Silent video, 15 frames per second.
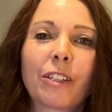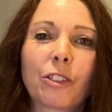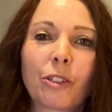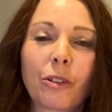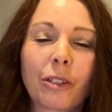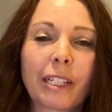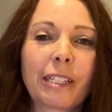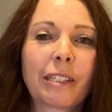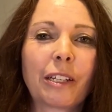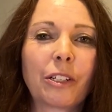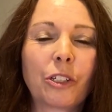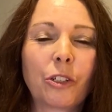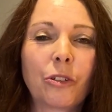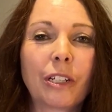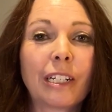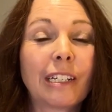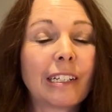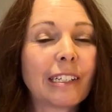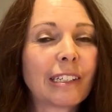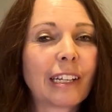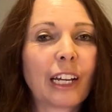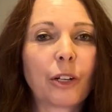So listen, you need to
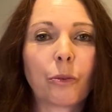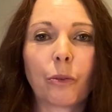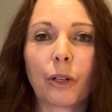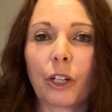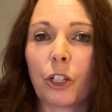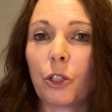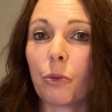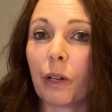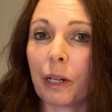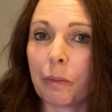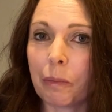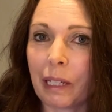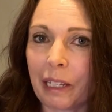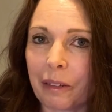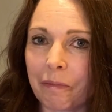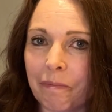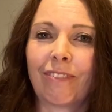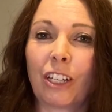decide where you want to be.